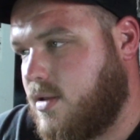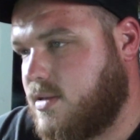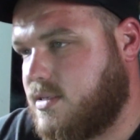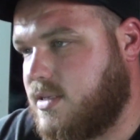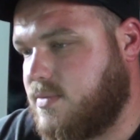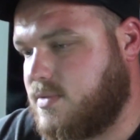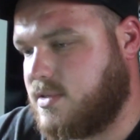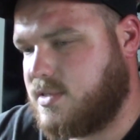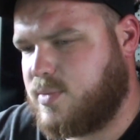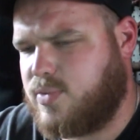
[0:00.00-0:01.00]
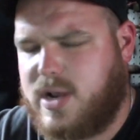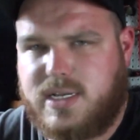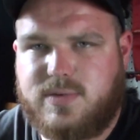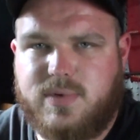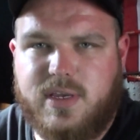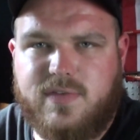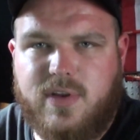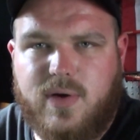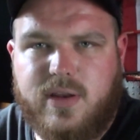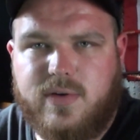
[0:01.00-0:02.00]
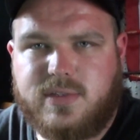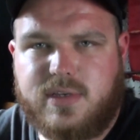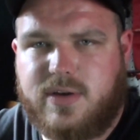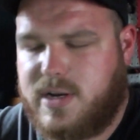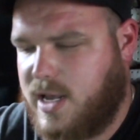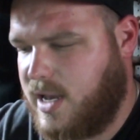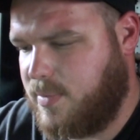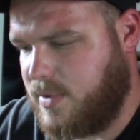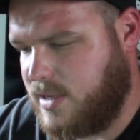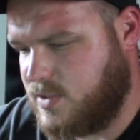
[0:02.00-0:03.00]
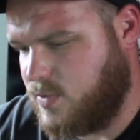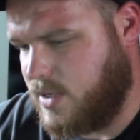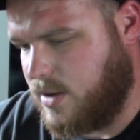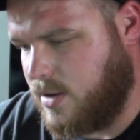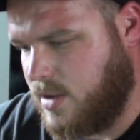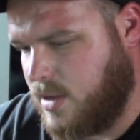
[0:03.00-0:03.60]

seems to surprise me, even though I know it's geared to happen. It's weird.